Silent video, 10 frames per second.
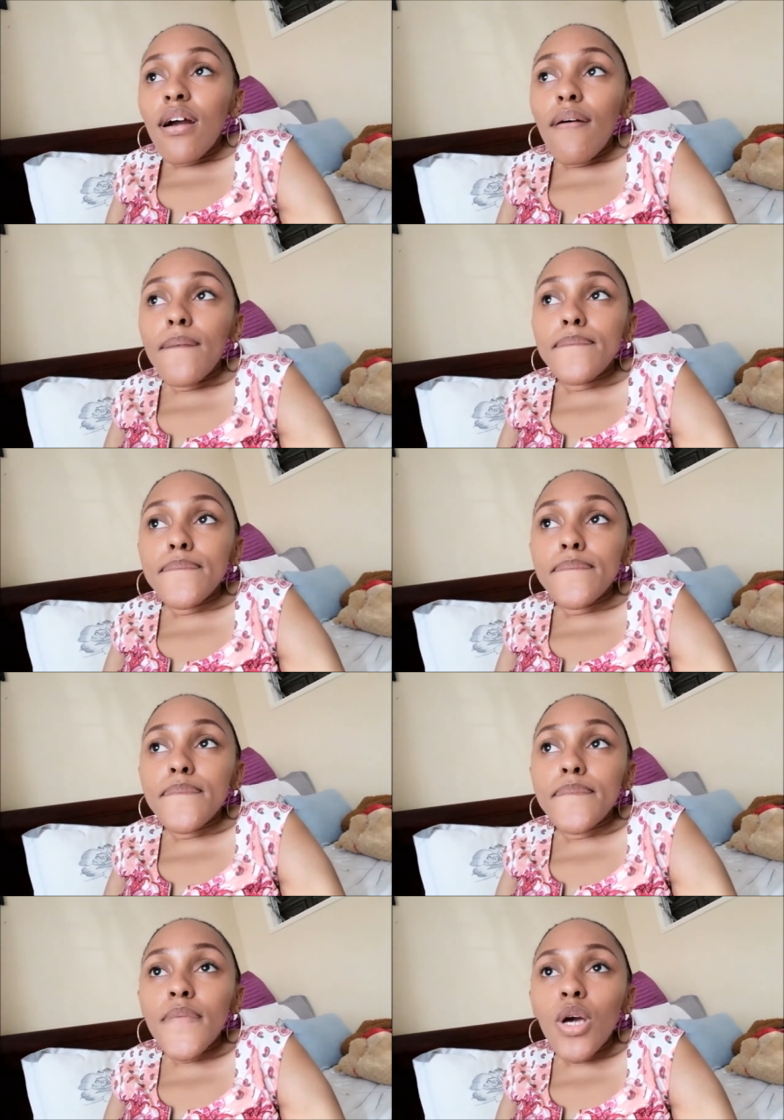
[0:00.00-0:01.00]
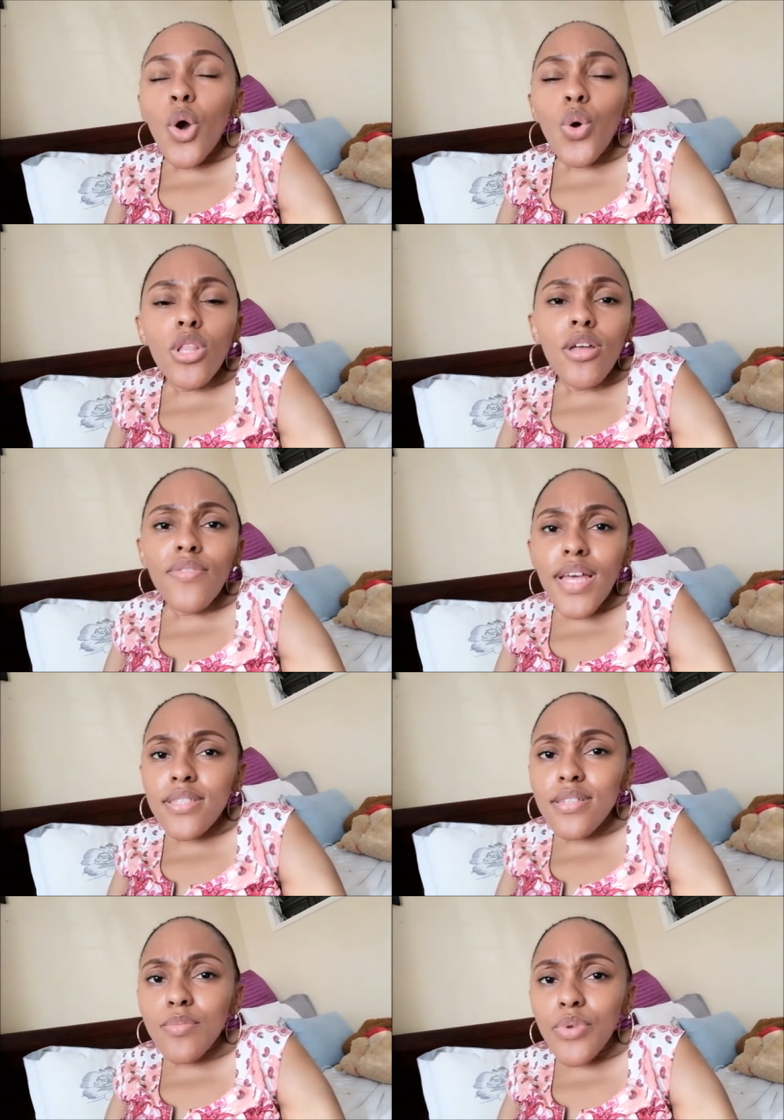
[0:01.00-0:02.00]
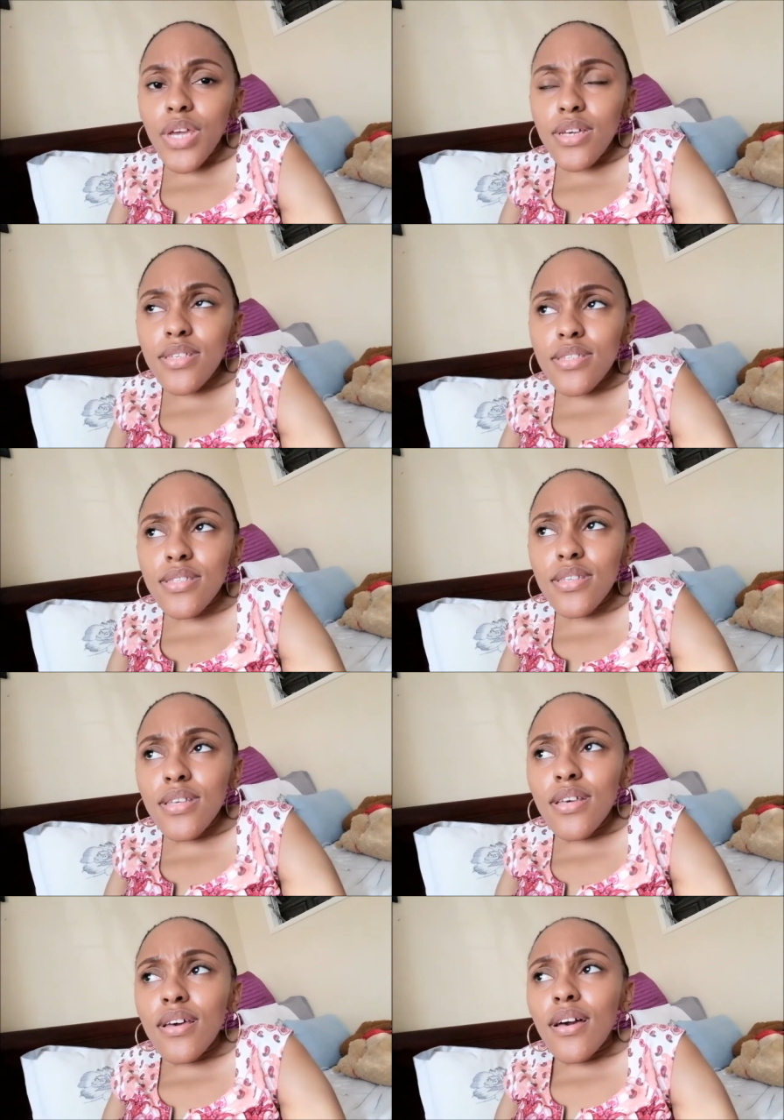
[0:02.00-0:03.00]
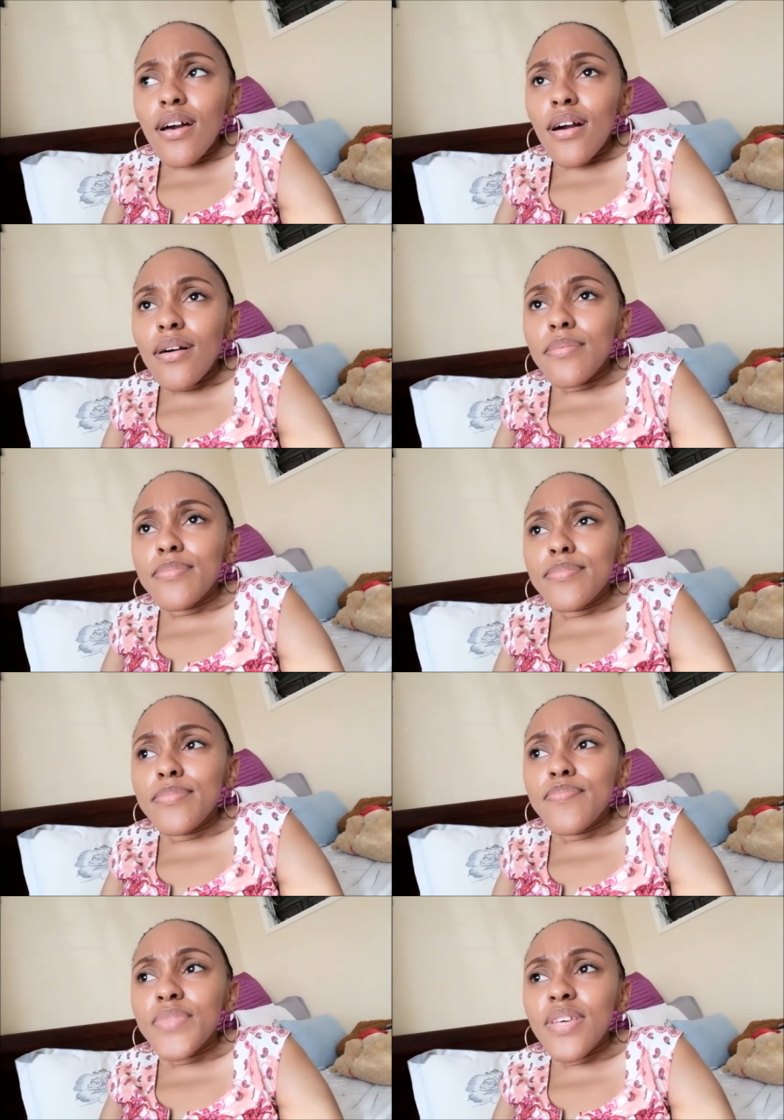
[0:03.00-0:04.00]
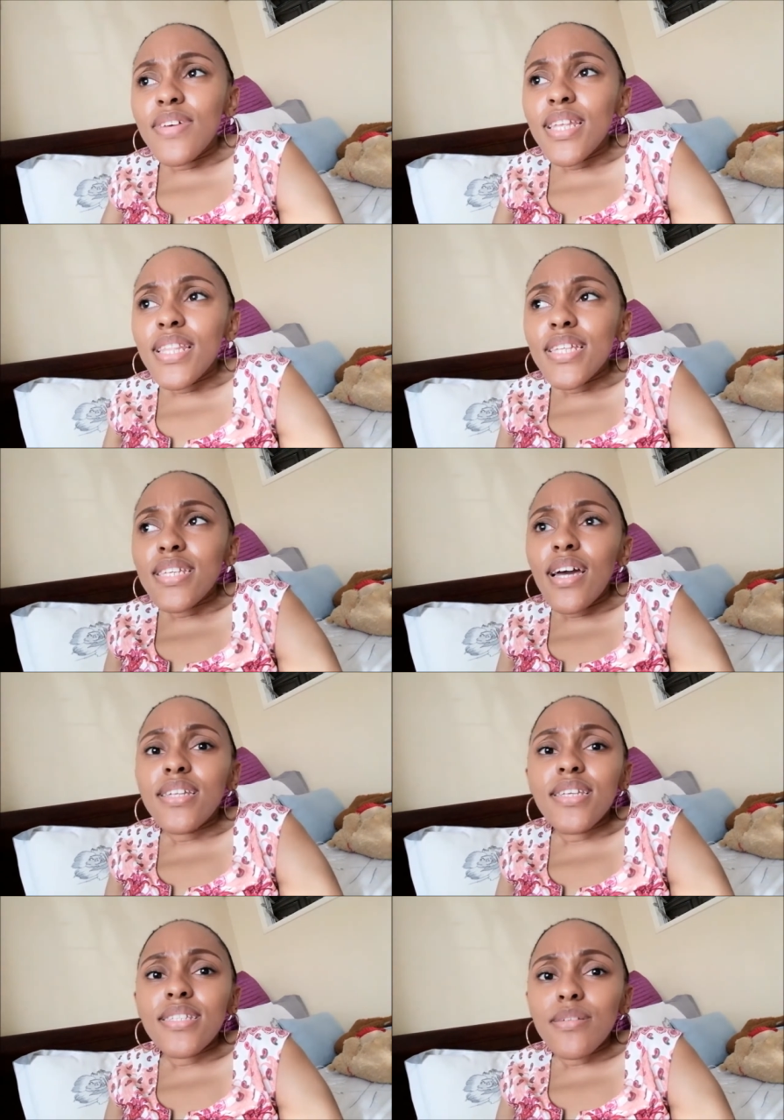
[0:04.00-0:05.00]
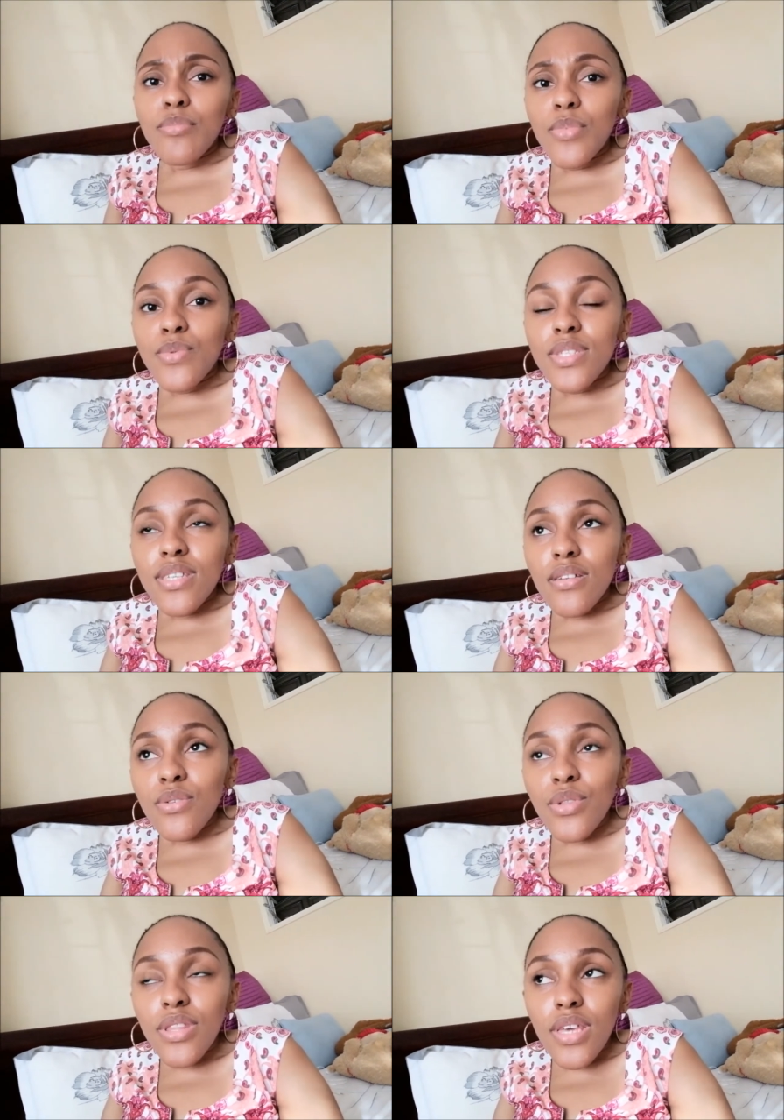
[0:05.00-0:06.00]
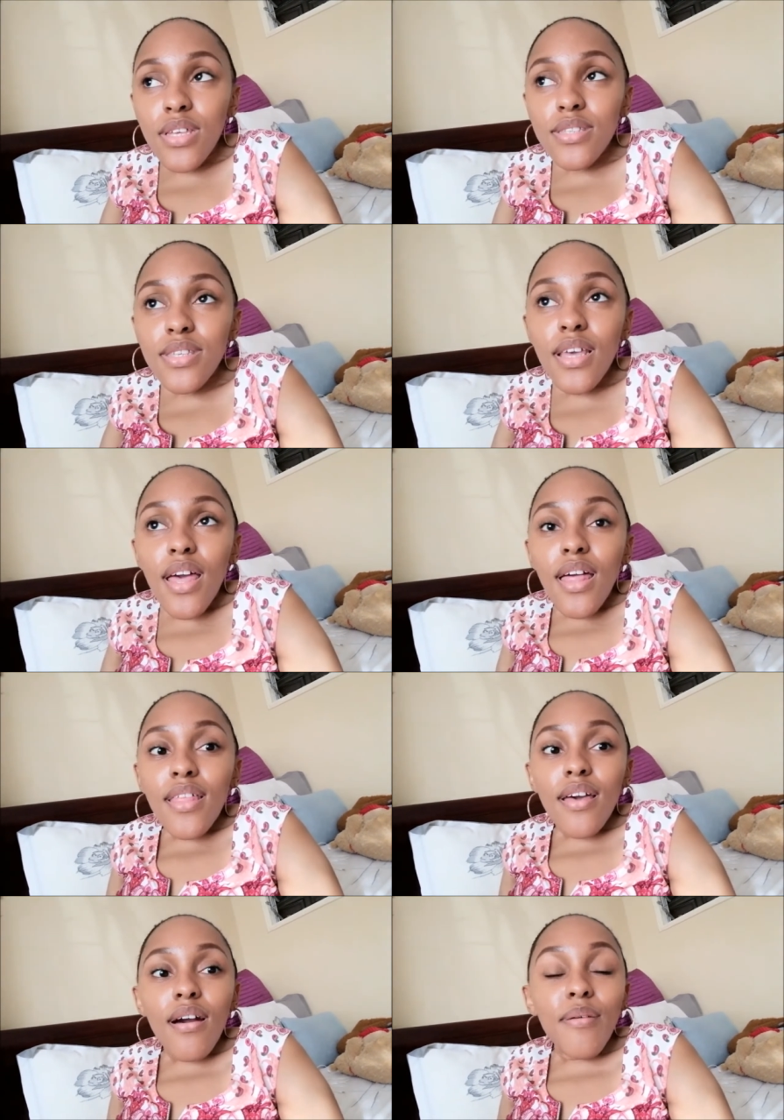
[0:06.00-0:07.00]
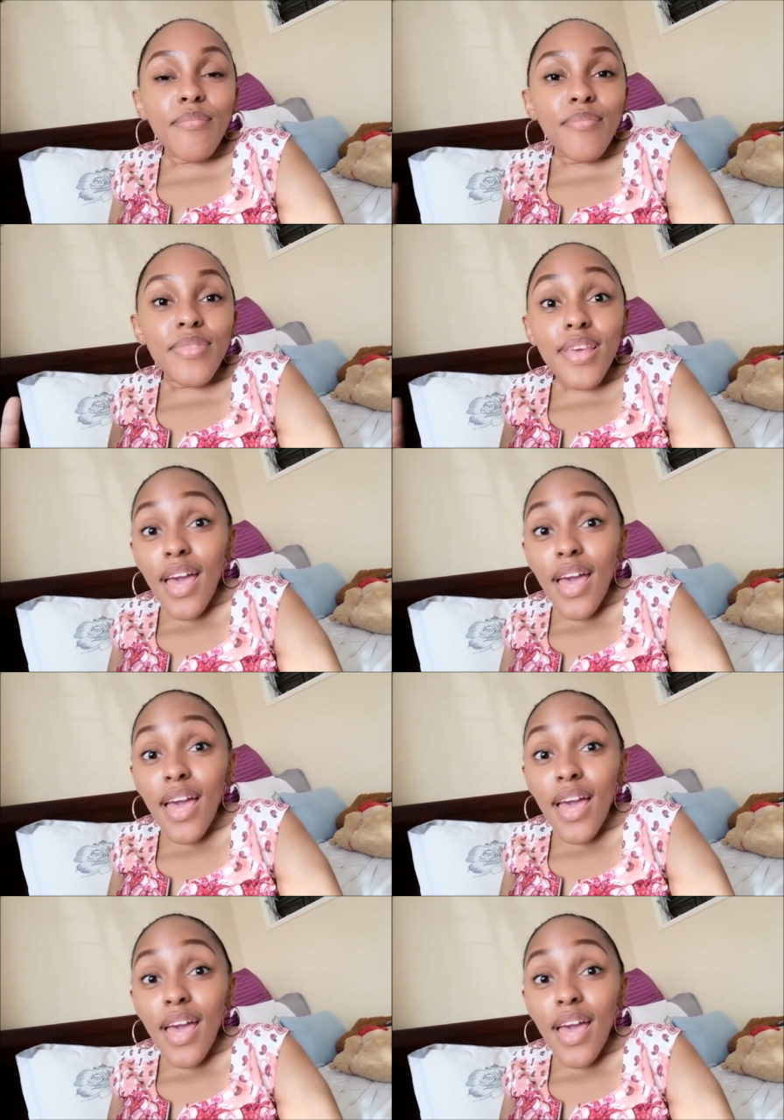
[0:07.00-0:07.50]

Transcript: Um, a whole lot of answered prayers, um, even in the tiniest and most subtle things um, there